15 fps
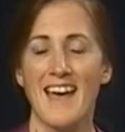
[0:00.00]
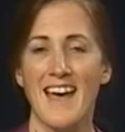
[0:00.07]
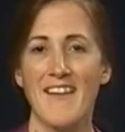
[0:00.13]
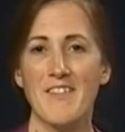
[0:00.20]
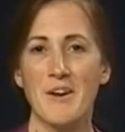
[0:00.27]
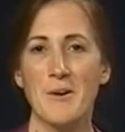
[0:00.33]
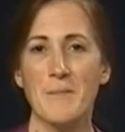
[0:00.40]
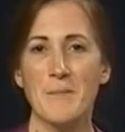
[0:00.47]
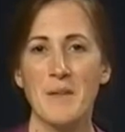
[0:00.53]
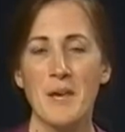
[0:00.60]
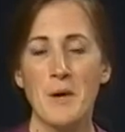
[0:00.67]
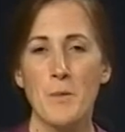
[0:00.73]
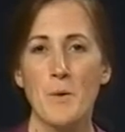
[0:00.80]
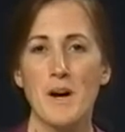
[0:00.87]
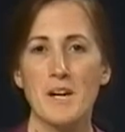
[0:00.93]
Hello,
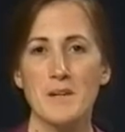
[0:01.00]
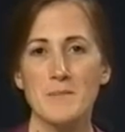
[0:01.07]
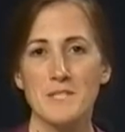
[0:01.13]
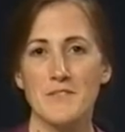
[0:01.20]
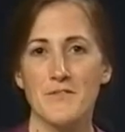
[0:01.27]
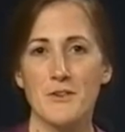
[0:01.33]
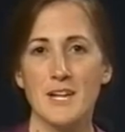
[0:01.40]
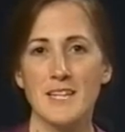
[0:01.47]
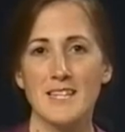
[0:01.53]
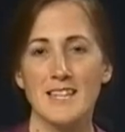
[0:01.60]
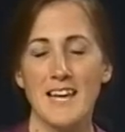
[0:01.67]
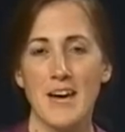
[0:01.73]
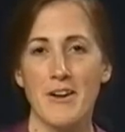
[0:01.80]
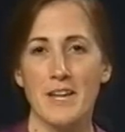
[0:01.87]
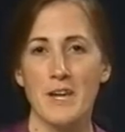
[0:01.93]
welcome to Franklin
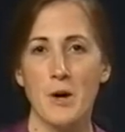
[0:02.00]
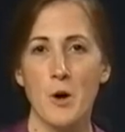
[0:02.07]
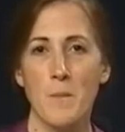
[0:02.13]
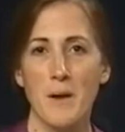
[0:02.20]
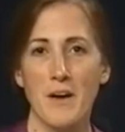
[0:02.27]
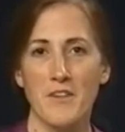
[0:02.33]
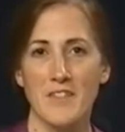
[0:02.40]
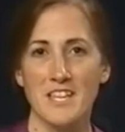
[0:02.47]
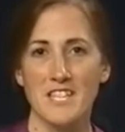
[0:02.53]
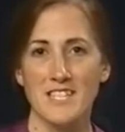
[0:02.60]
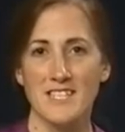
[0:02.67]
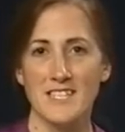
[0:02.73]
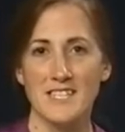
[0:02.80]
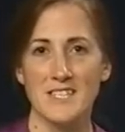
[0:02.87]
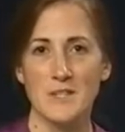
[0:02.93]
County Home Health
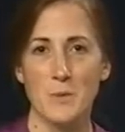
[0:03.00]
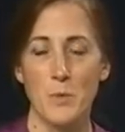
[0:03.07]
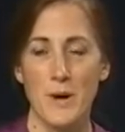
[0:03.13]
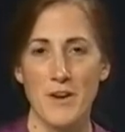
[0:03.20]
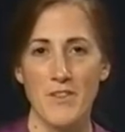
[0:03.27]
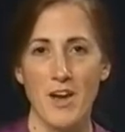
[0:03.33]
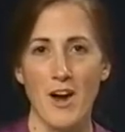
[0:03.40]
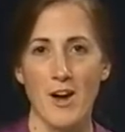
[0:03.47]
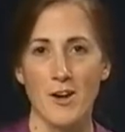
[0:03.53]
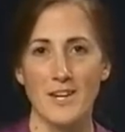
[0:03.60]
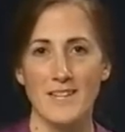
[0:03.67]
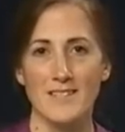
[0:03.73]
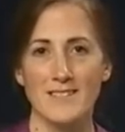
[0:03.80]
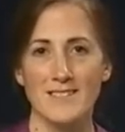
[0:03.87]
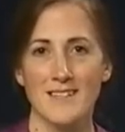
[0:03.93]
Agency's Where the Heart
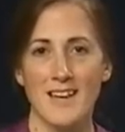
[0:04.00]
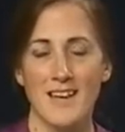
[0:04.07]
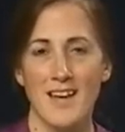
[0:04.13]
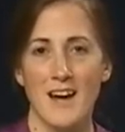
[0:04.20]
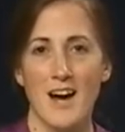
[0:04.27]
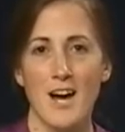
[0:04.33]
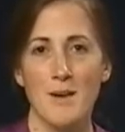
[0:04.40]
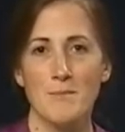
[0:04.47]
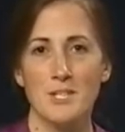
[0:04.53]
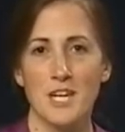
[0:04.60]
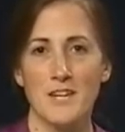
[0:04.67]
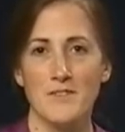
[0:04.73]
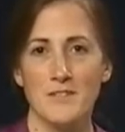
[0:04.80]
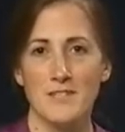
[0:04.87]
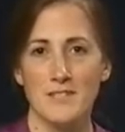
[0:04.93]
Is. I'm
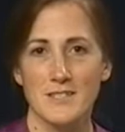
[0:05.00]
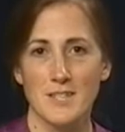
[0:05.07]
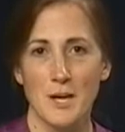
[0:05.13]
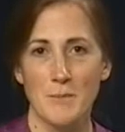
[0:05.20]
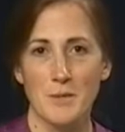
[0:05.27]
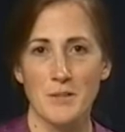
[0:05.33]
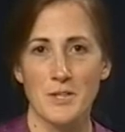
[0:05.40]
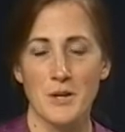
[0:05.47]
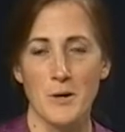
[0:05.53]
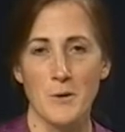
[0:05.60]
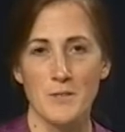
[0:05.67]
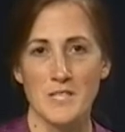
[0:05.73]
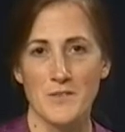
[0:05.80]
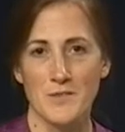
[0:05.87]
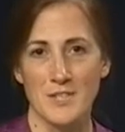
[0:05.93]
Jennifer Dusablon, your
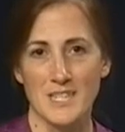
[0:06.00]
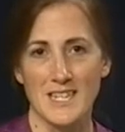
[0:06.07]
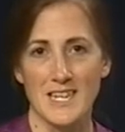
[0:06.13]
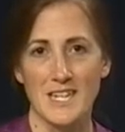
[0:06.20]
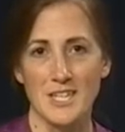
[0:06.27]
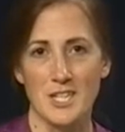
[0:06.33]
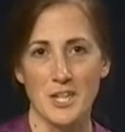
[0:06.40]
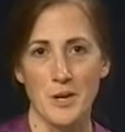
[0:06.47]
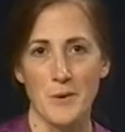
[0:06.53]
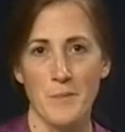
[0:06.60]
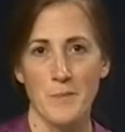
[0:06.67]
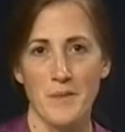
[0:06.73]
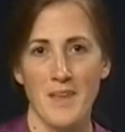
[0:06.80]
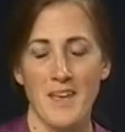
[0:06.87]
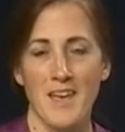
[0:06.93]
host for today's show.
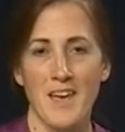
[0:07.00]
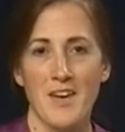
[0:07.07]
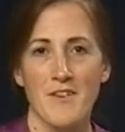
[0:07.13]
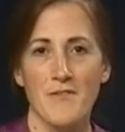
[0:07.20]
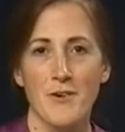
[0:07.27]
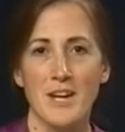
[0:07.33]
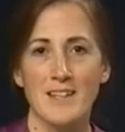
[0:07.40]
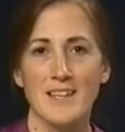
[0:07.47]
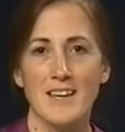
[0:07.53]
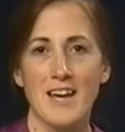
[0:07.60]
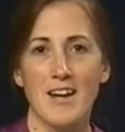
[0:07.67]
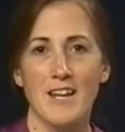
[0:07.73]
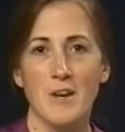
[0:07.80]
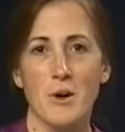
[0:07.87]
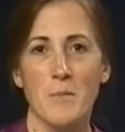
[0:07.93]
Franklin
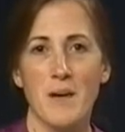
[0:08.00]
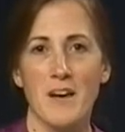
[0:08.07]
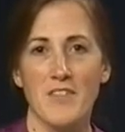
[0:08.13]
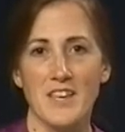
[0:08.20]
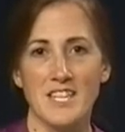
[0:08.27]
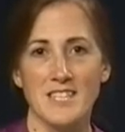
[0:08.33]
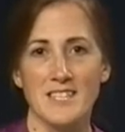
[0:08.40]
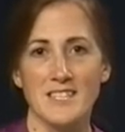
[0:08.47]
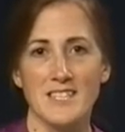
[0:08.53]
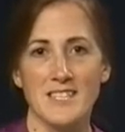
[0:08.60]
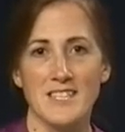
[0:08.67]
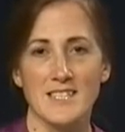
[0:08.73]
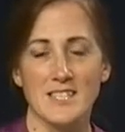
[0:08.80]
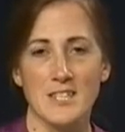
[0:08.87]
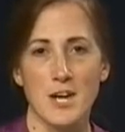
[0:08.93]
County Home Health
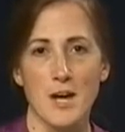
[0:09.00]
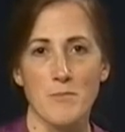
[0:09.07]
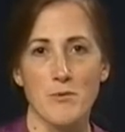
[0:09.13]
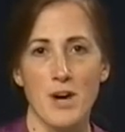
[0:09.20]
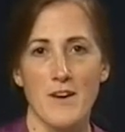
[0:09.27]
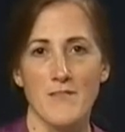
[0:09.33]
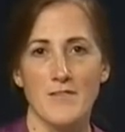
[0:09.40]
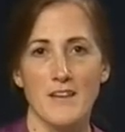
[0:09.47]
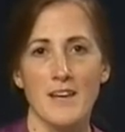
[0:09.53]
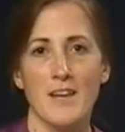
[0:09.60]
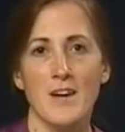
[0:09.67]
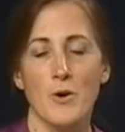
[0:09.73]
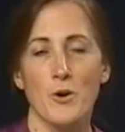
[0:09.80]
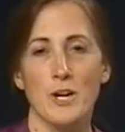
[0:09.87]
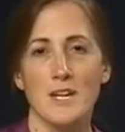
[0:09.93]
Agency is a nonprofit
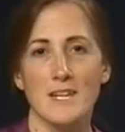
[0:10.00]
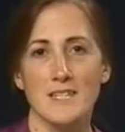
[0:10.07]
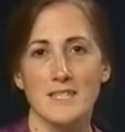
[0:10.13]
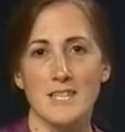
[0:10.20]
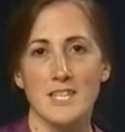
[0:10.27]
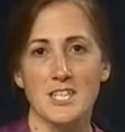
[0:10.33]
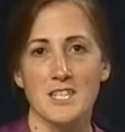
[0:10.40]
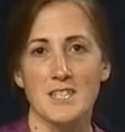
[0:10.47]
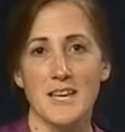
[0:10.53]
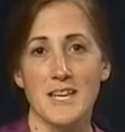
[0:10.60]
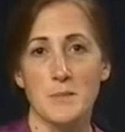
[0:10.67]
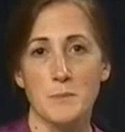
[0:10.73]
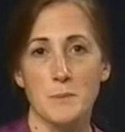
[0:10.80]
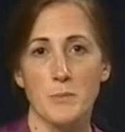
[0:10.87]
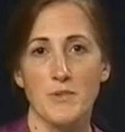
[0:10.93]
organization that
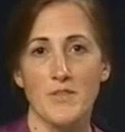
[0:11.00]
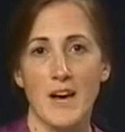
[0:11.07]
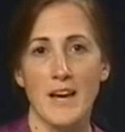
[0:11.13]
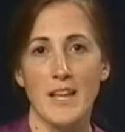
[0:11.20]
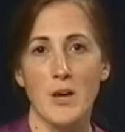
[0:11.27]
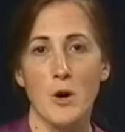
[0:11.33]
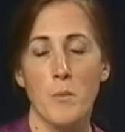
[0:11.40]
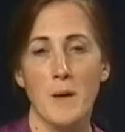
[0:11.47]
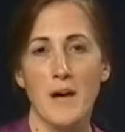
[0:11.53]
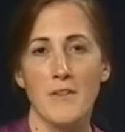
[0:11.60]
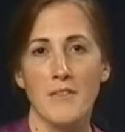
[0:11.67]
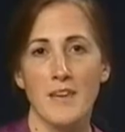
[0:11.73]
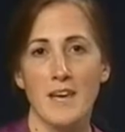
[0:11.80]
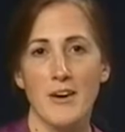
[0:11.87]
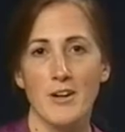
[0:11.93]
has been providing home
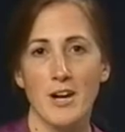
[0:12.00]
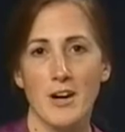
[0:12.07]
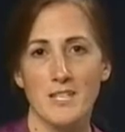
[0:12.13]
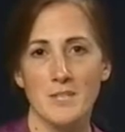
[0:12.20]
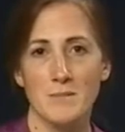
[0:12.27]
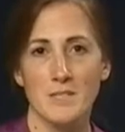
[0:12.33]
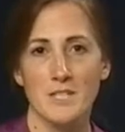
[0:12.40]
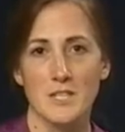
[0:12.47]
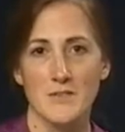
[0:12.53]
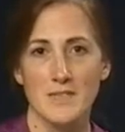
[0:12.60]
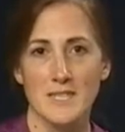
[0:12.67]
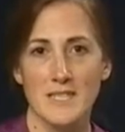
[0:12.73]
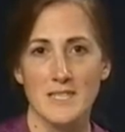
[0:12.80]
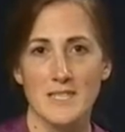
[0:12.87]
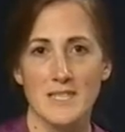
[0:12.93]
health care and hospice
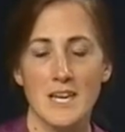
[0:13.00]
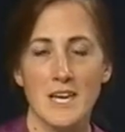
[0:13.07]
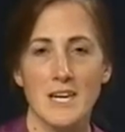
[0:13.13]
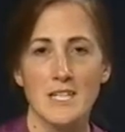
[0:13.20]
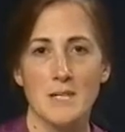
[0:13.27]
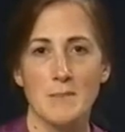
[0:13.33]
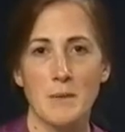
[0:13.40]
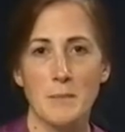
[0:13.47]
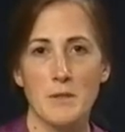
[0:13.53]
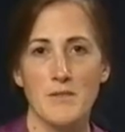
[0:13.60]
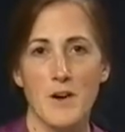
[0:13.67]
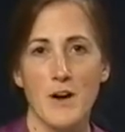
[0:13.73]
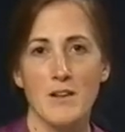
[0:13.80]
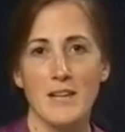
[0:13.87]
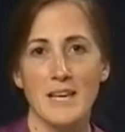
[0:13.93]
services to people of
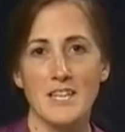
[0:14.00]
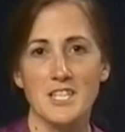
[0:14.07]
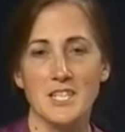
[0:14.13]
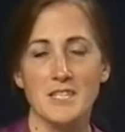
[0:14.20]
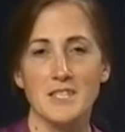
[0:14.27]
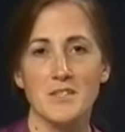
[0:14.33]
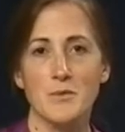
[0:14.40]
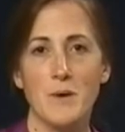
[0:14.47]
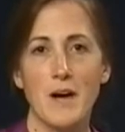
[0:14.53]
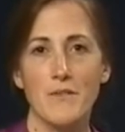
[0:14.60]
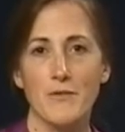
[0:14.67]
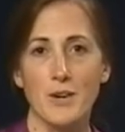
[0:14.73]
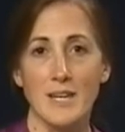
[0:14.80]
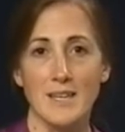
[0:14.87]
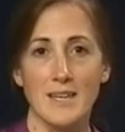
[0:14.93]
all ages throughout
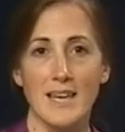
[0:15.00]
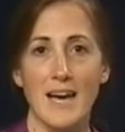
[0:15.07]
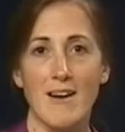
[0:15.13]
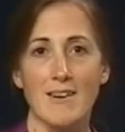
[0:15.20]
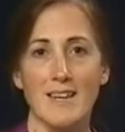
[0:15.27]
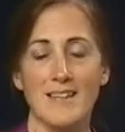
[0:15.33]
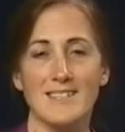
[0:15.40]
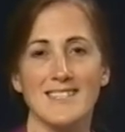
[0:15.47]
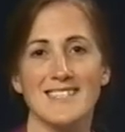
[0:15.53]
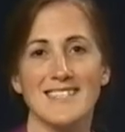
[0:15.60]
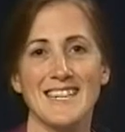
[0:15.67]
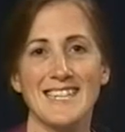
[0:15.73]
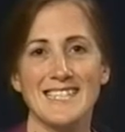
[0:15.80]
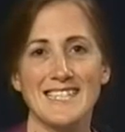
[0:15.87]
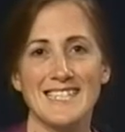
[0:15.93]
Franklin County
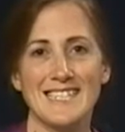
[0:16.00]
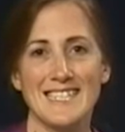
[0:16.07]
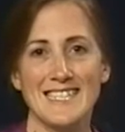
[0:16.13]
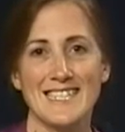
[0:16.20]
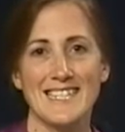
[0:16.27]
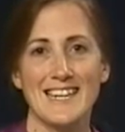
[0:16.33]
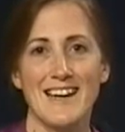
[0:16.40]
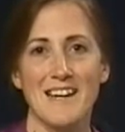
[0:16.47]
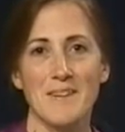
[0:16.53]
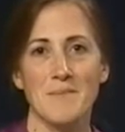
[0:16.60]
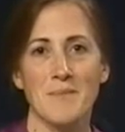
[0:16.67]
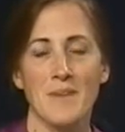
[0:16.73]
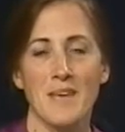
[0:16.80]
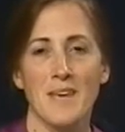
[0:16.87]
since 1969.